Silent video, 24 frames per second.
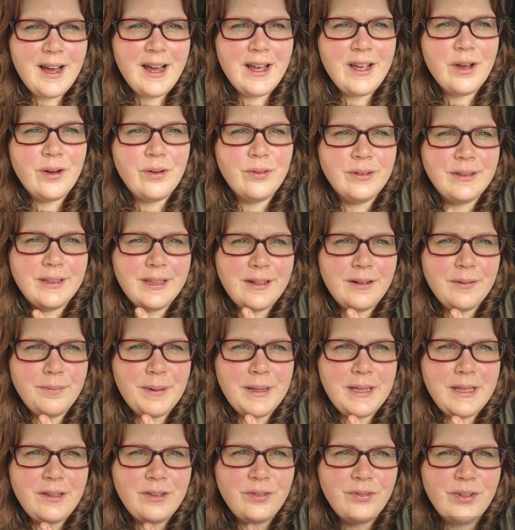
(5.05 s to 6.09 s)
I own Little
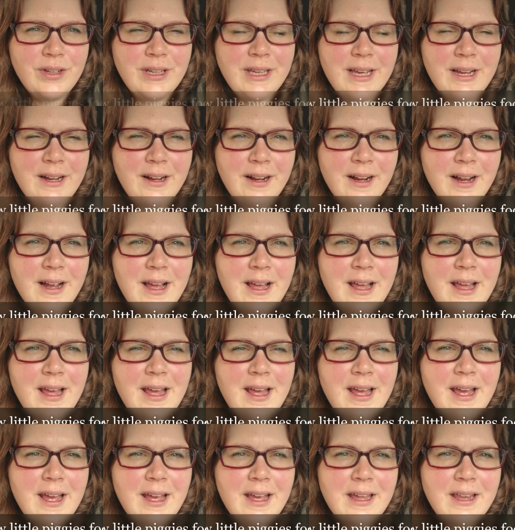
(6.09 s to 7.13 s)
Piggies Foot Care
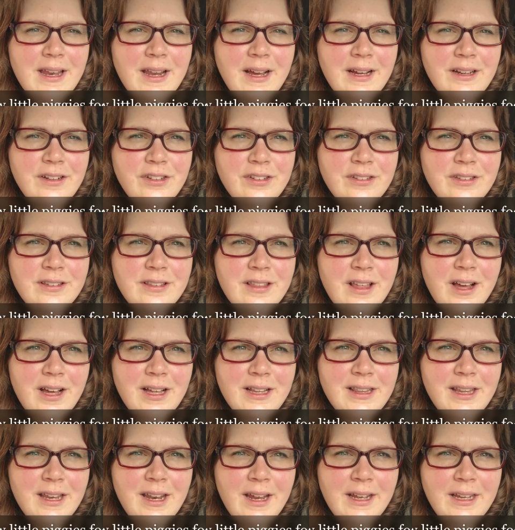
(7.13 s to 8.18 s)
and I just
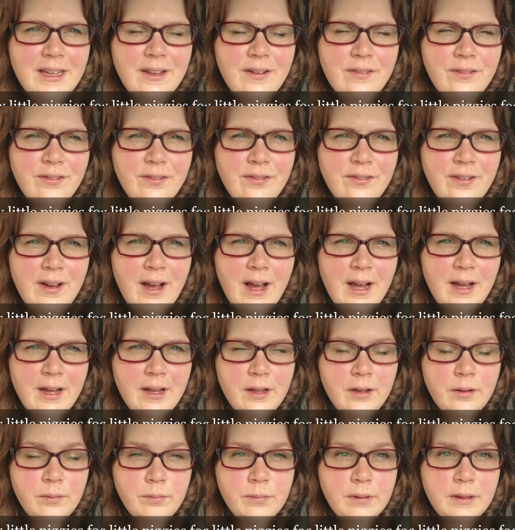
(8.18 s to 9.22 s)
thought that I give,
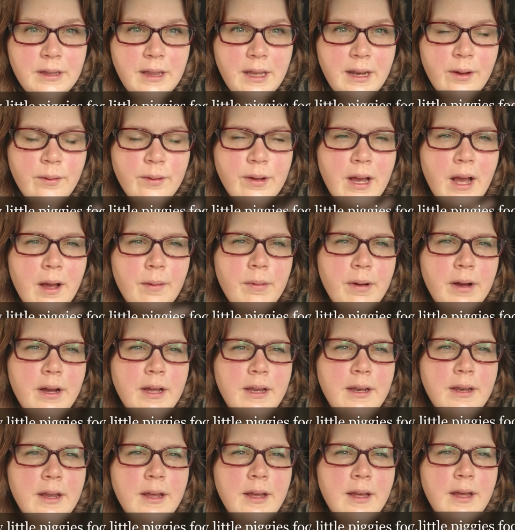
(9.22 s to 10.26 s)
um, that I would come
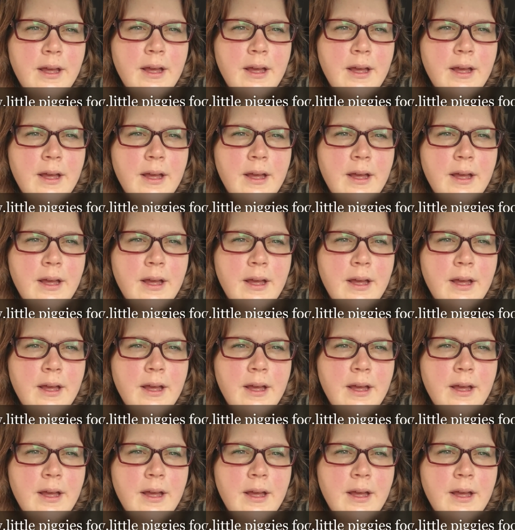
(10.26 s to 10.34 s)
on